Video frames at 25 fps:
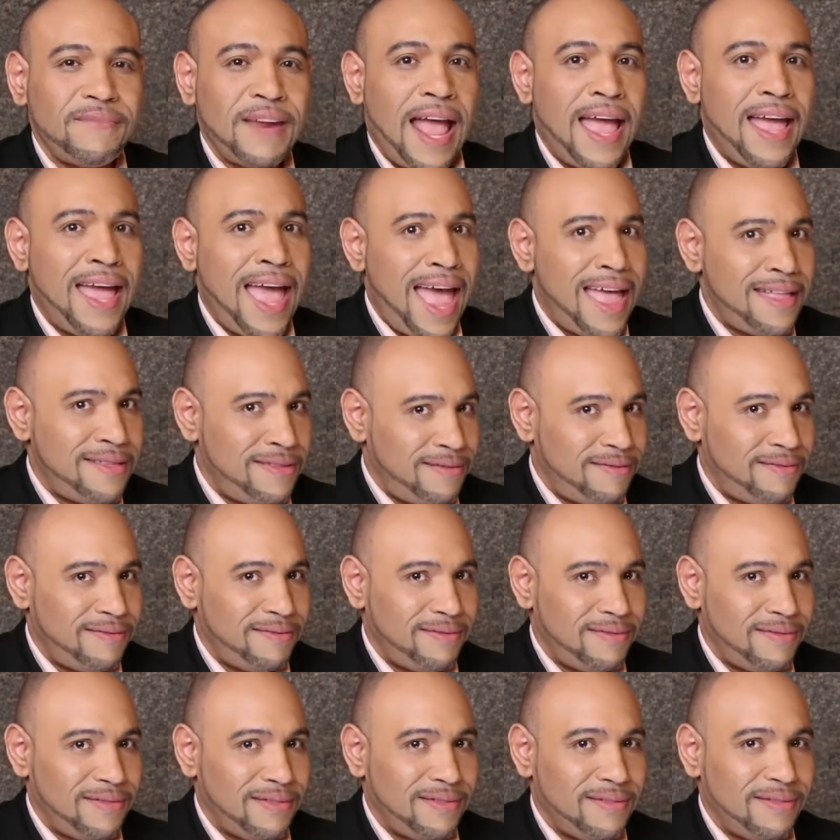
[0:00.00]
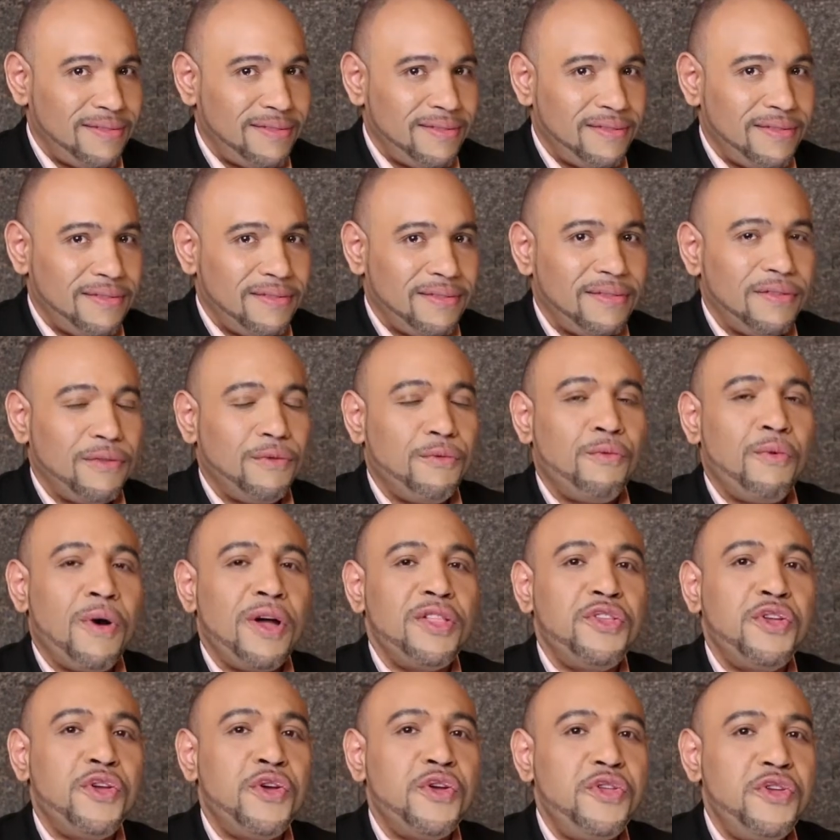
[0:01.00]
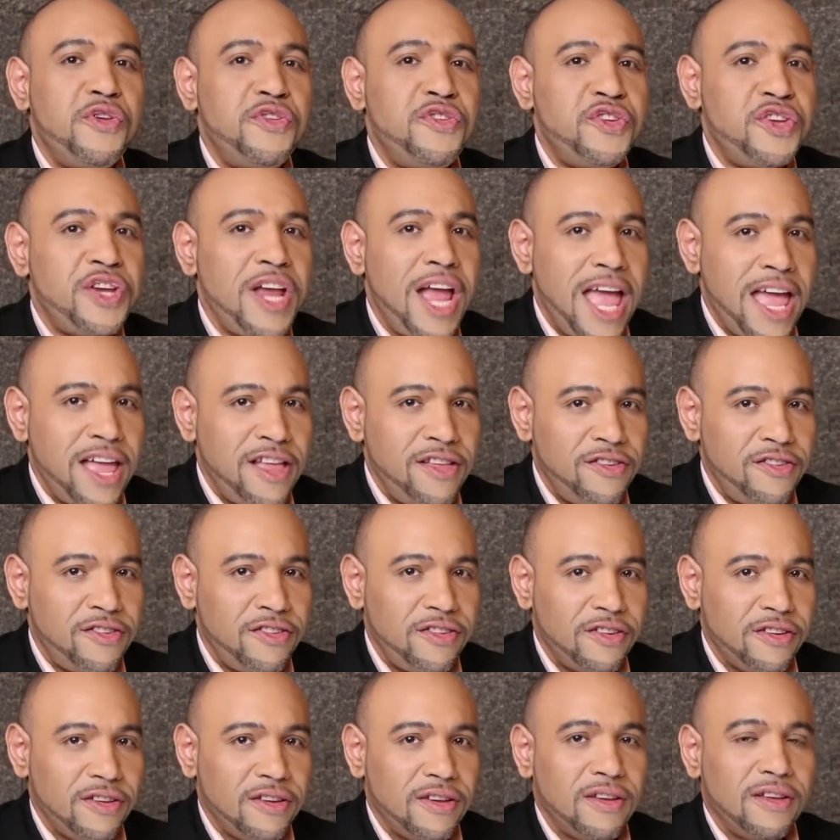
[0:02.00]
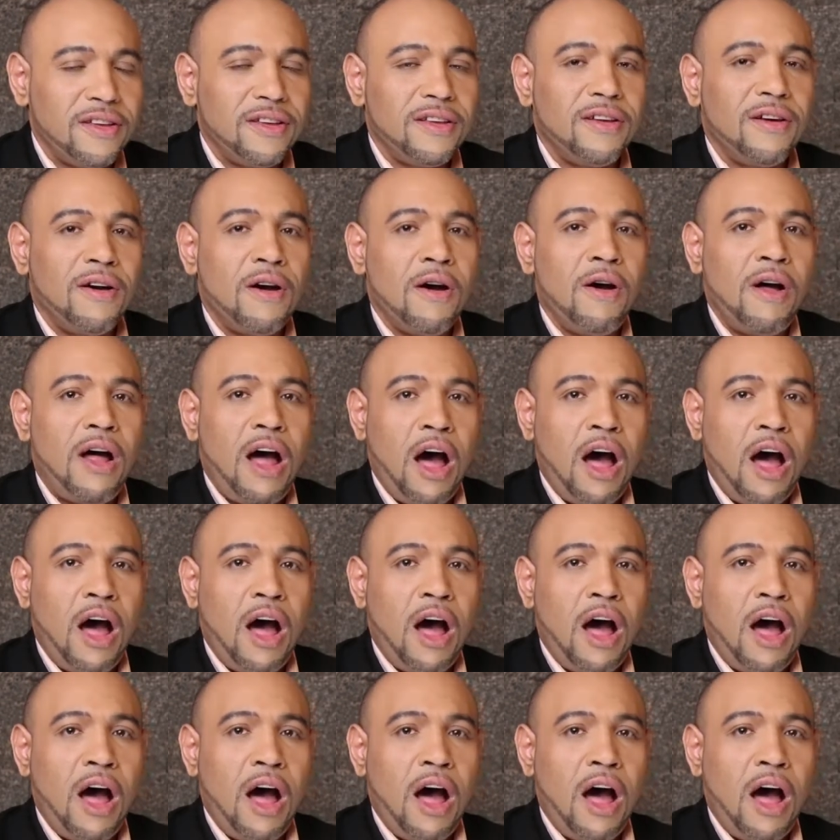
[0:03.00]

Again, what could you change or